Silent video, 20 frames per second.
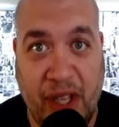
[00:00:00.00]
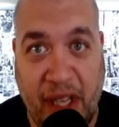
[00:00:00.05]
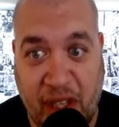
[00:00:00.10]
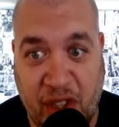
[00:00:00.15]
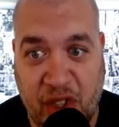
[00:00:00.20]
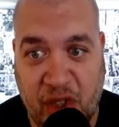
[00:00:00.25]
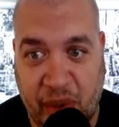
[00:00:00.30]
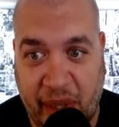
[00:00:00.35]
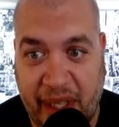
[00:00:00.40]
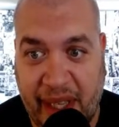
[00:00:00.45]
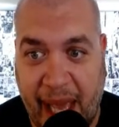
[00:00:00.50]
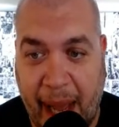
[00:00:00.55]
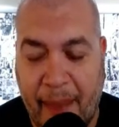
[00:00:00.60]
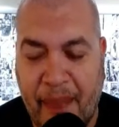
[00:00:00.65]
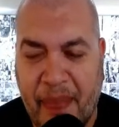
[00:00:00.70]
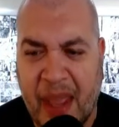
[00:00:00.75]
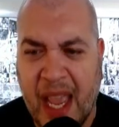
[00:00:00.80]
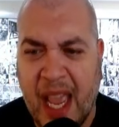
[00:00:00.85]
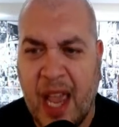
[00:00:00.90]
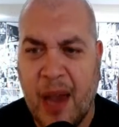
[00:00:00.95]
enjoyed that.
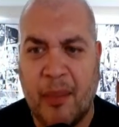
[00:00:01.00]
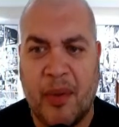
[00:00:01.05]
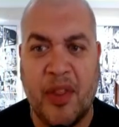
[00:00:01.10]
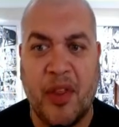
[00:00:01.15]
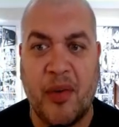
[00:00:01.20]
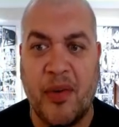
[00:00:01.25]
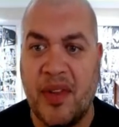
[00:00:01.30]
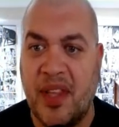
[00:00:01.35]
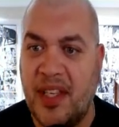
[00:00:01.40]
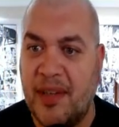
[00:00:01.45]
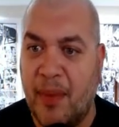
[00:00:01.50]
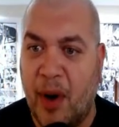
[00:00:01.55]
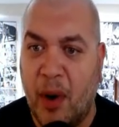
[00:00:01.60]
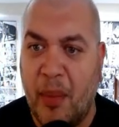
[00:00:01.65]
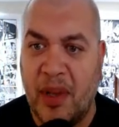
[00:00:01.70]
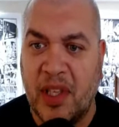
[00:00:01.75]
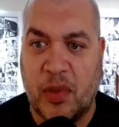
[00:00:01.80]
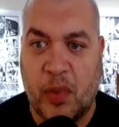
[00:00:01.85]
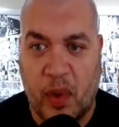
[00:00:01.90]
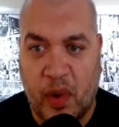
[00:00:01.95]
But there are these
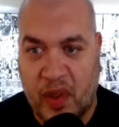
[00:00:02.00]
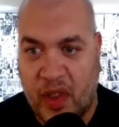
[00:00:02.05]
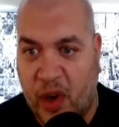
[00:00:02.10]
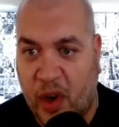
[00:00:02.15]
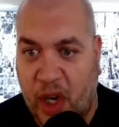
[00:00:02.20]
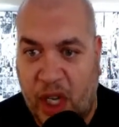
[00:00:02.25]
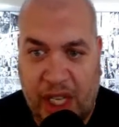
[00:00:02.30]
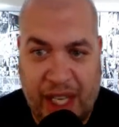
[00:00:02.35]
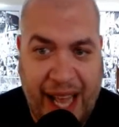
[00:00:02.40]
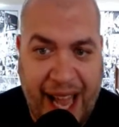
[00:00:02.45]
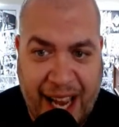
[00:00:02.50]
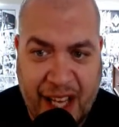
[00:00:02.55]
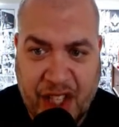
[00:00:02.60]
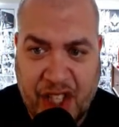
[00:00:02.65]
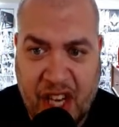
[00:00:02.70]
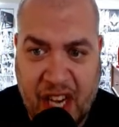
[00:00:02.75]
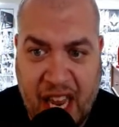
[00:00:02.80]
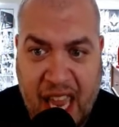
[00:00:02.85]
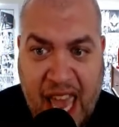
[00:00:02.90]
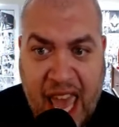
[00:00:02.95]
moments where they're
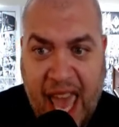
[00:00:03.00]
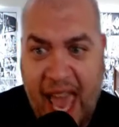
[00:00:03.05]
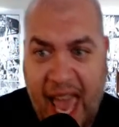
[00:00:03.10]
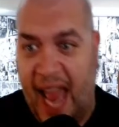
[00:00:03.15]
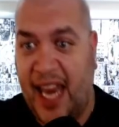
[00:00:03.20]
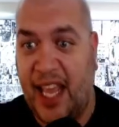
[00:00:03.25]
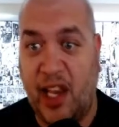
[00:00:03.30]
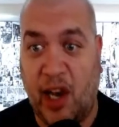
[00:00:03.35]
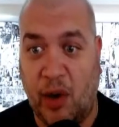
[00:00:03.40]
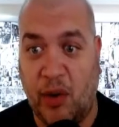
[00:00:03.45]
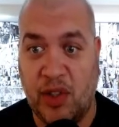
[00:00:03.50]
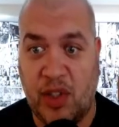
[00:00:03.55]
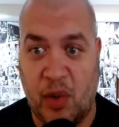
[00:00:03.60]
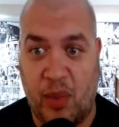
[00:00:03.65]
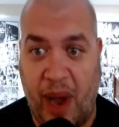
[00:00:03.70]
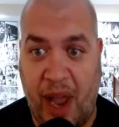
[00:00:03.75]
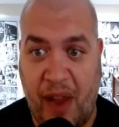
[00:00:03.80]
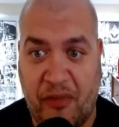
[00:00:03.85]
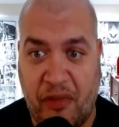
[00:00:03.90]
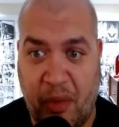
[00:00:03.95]
clashing and he goes away
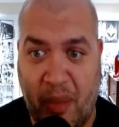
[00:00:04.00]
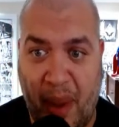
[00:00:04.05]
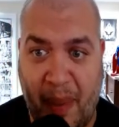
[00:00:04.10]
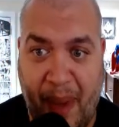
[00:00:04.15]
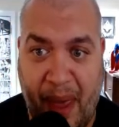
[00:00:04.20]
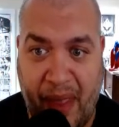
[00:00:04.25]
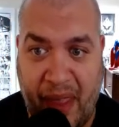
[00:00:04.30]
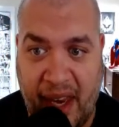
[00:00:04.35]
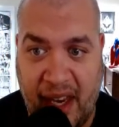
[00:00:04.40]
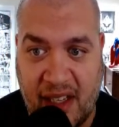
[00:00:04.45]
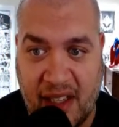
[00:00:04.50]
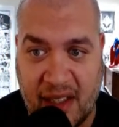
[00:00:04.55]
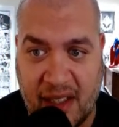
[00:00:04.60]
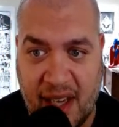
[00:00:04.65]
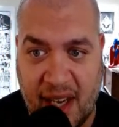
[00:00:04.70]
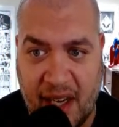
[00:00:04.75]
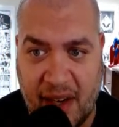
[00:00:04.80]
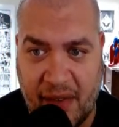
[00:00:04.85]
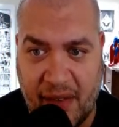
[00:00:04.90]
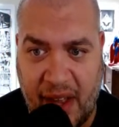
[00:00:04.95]
from him and then he just kind
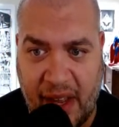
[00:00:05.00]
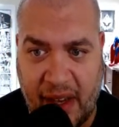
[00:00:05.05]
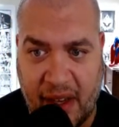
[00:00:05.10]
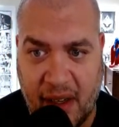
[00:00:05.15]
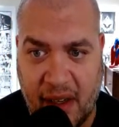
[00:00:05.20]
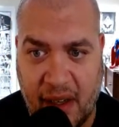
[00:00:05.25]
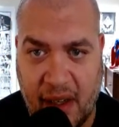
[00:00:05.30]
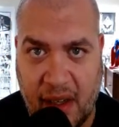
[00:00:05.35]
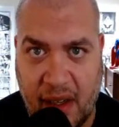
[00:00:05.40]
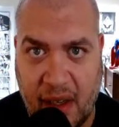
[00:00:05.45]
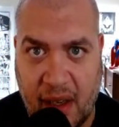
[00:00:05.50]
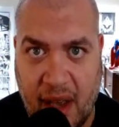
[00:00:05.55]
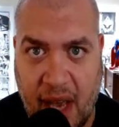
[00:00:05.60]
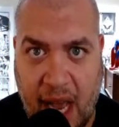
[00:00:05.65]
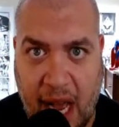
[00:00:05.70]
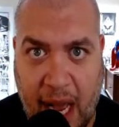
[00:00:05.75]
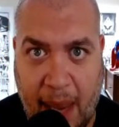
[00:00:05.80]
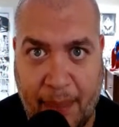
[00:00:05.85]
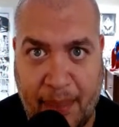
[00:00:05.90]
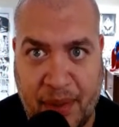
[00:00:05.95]
of like
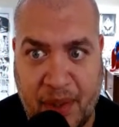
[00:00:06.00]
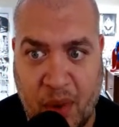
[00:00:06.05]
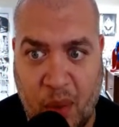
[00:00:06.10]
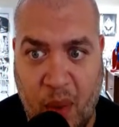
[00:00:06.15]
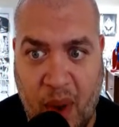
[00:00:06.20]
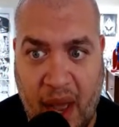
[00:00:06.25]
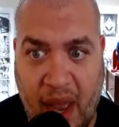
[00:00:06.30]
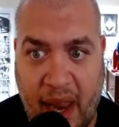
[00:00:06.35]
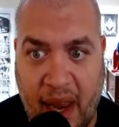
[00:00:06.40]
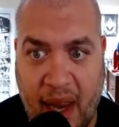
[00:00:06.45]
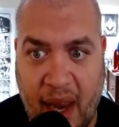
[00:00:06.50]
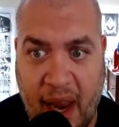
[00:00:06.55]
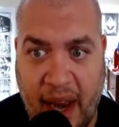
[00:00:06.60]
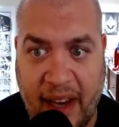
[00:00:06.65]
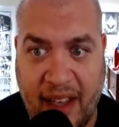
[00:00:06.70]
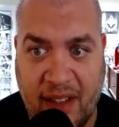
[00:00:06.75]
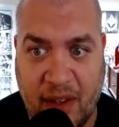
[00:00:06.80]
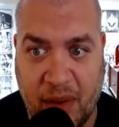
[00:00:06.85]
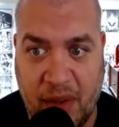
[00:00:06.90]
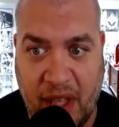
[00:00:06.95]
hops away and he's
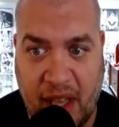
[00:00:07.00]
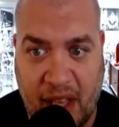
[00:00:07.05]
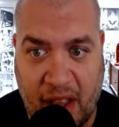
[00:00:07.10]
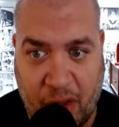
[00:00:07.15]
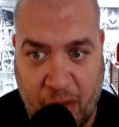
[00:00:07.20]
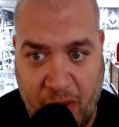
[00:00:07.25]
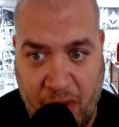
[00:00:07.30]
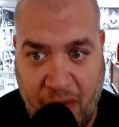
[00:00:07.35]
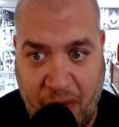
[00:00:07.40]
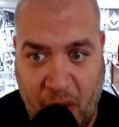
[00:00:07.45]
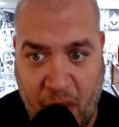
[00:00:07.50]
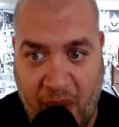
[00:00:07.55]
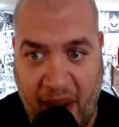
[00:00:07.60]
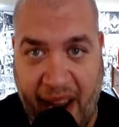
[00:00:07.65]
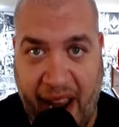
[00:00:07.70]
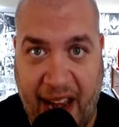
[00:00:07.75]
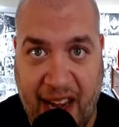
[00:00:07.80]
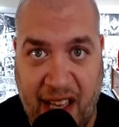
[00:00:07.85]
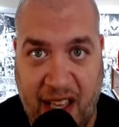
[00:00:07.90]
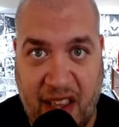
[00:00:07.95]
only like 3 feet away and
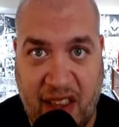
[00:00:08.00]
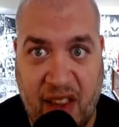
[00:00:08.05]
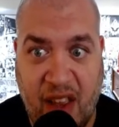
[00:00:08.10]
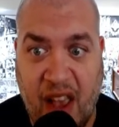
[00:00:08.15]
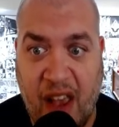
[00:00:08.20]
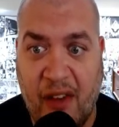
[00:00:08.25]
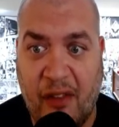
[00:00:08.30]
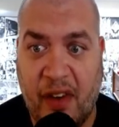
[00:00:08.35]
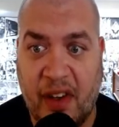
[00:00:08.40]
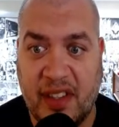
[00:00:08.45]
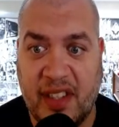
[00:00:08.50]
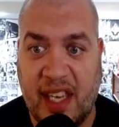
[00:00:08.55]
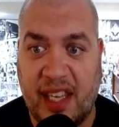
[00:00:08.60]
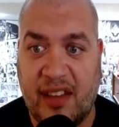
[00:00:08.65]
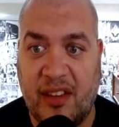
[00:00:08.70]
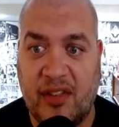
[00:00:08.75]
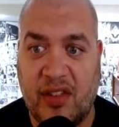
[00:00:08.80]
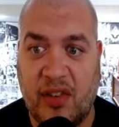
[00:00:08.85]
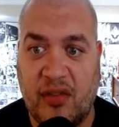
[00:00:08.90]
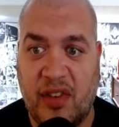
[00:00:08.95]
he feels like
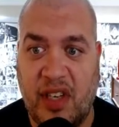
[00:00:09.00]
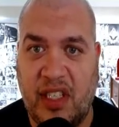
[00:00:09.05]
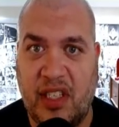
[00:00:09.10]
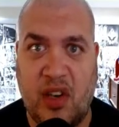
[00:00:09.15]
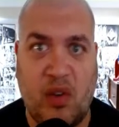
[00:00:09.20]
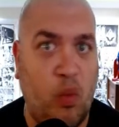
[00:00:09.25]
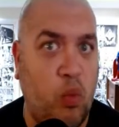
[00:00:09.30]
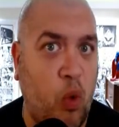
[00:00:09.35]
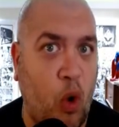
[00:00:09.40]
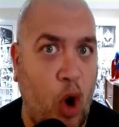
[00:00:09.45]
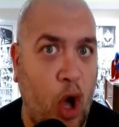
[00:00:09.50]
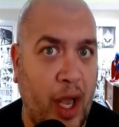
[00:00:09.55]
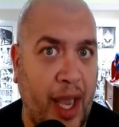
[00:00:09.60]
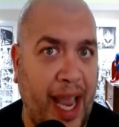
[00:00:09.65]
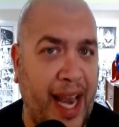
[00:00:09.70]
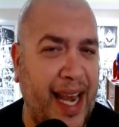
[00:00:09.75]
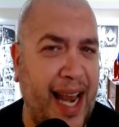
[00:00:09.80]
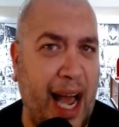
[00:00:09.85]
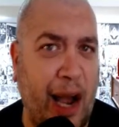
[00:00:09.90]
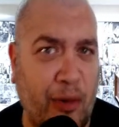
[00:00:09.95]
there's a reason to walk and
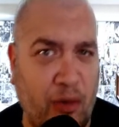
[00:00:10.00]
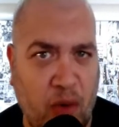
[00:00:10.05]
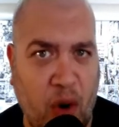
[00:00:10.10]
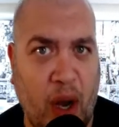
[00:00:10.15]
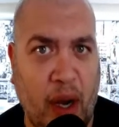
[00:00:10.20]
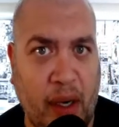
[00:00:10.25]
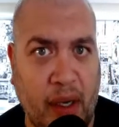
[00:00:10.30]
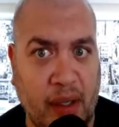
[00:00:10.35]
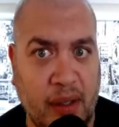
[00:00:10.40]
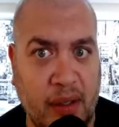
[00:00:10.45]
not run.